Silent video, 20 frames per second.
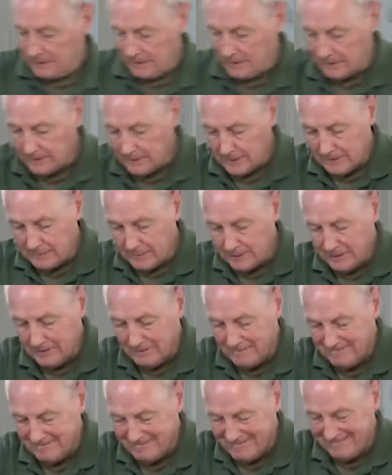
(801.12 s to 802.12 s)
And that
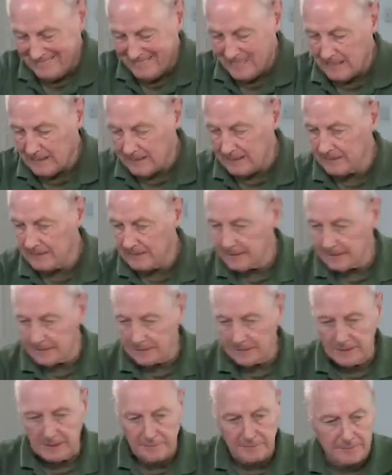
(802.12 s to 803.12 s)
bit,
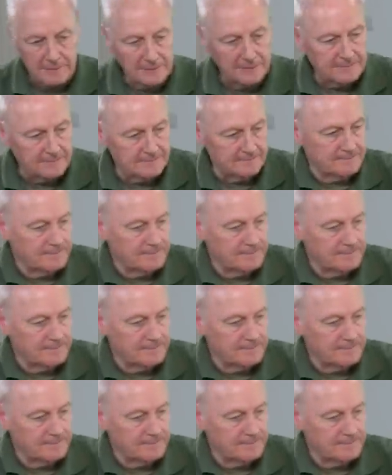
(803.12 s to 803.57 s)
and that bit.